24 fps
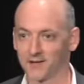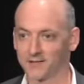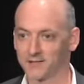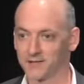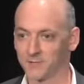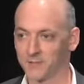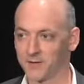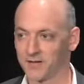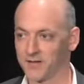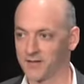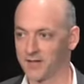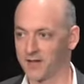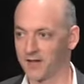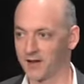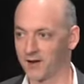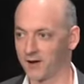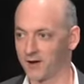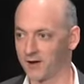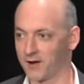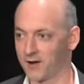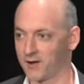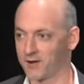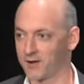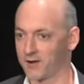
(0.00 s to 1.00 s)
to be here.
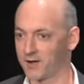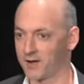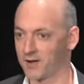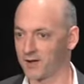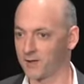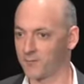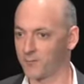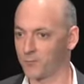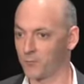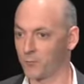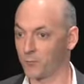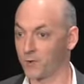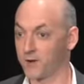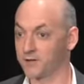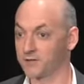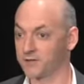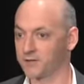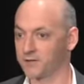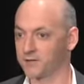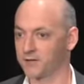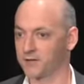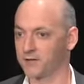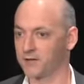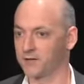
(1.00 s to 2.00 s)
I um, went
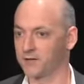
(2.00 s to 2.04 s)
to